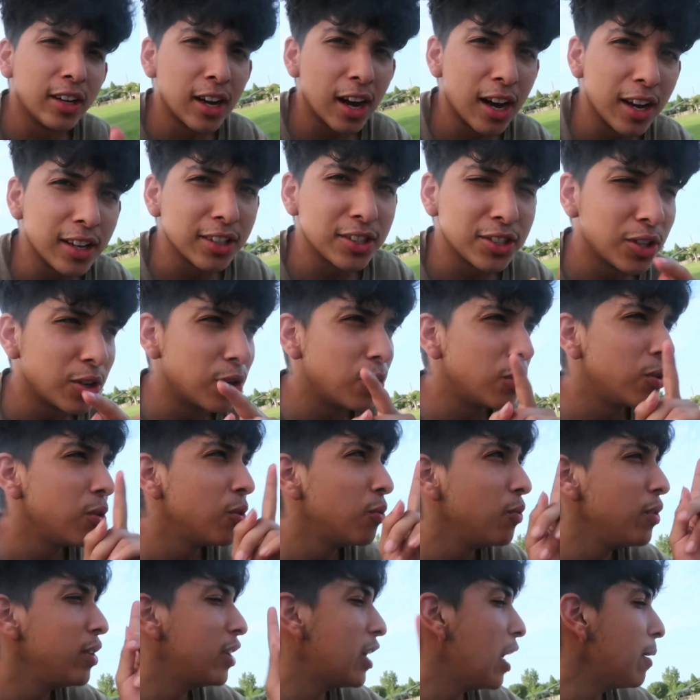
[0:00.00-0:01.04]
guys, so
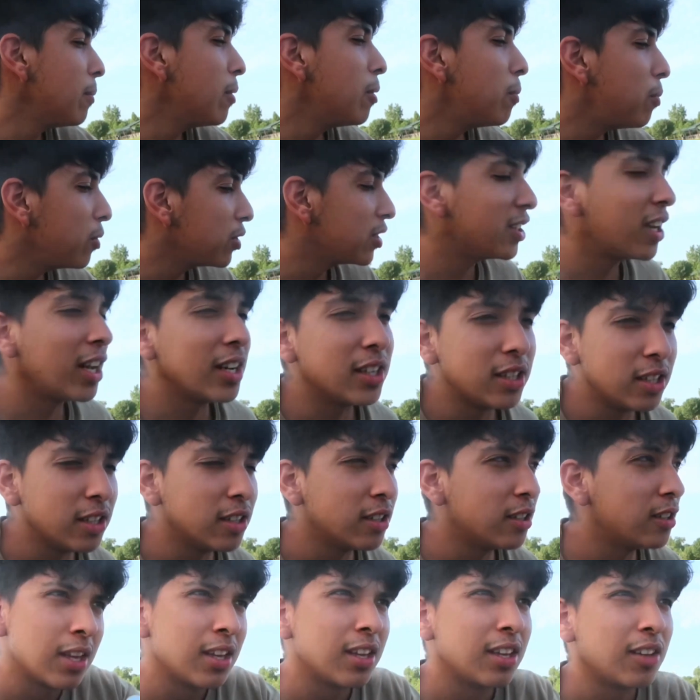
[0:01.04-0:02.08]
we came up with an
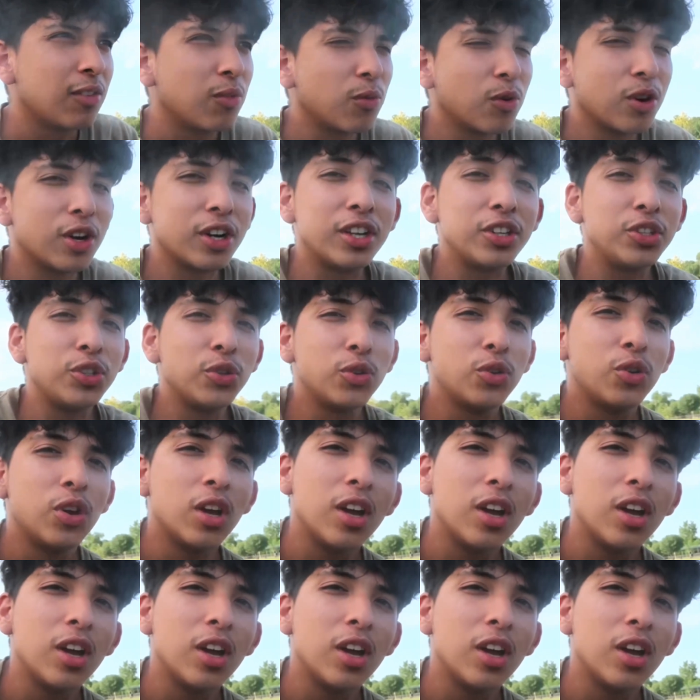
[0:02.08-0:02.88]
idea. We're gonna do